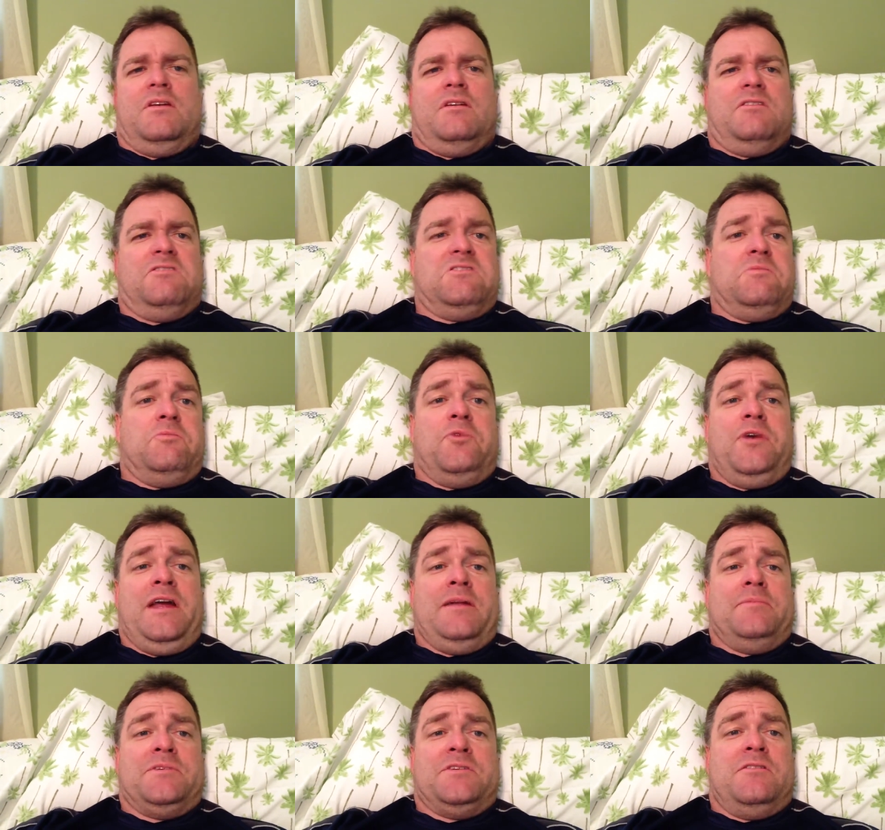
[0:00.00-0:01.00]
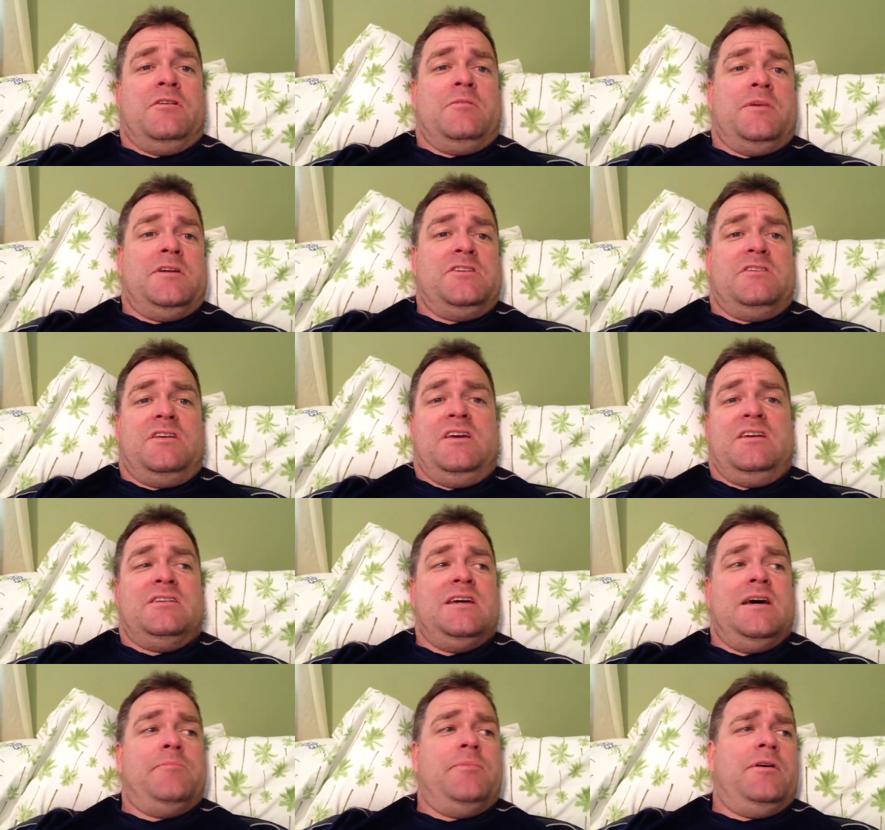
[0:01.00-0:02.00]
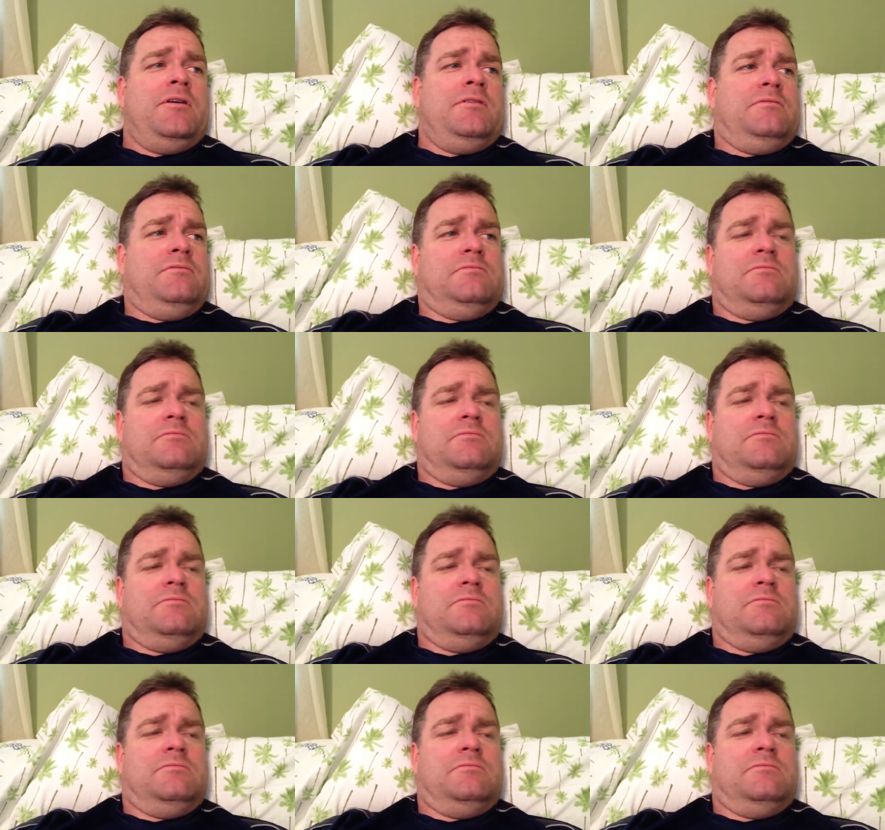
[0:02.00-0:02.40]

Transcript: Some random song on my kid's iPod.